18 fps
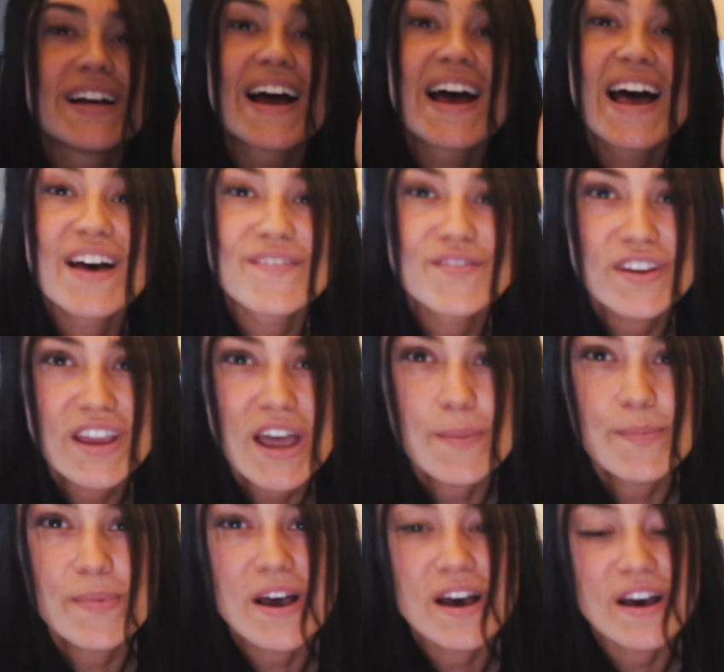a half a
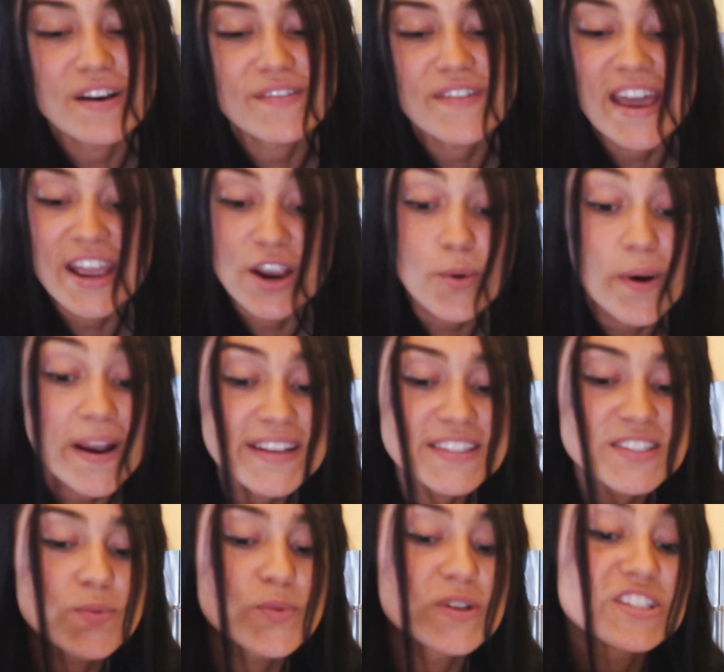cup of egg
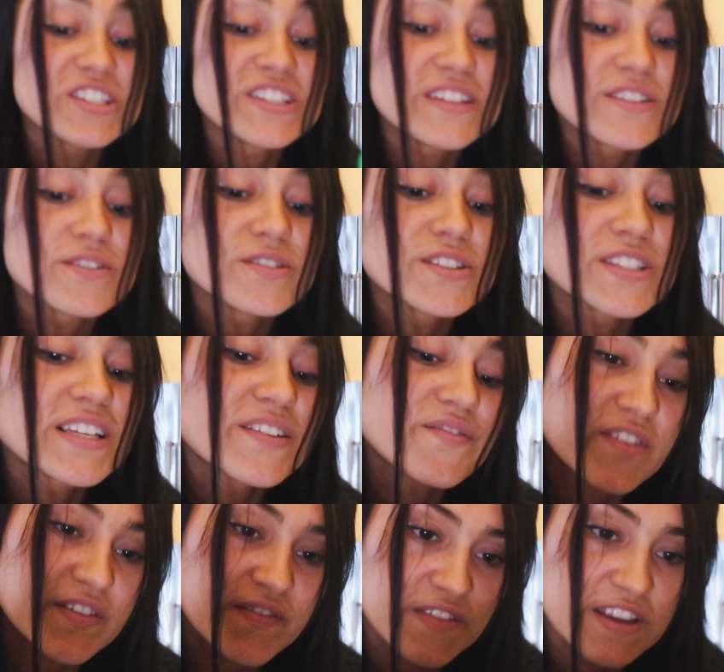whites, which equals to
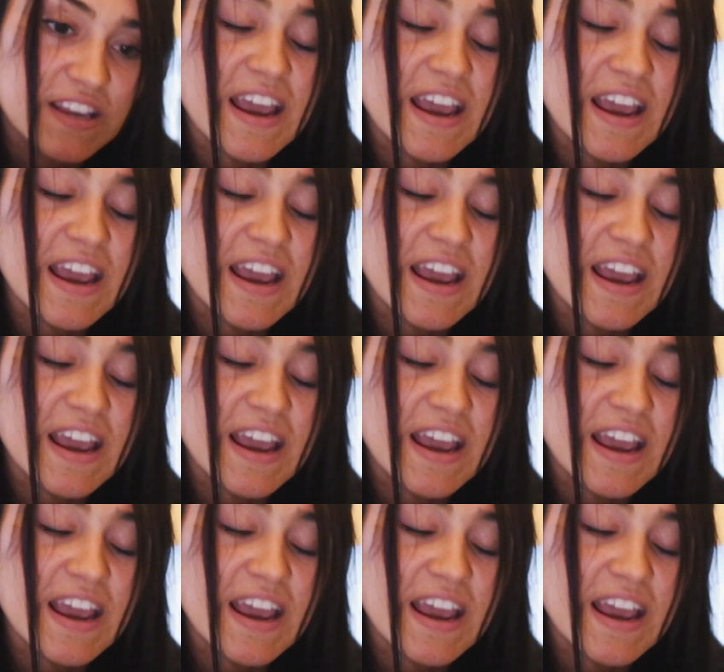50